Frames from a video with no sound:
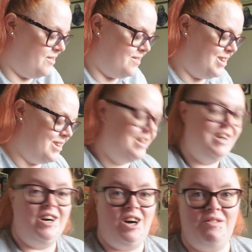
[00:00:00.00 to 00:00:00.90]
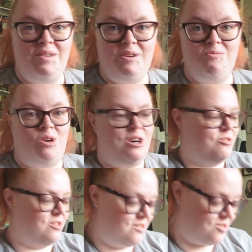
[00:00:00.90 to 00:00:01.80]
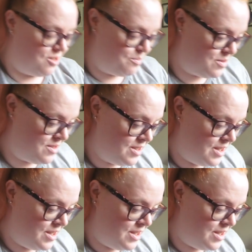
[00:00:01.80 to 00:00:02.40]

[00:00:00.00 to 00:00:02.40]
I went a bit wild on the tops.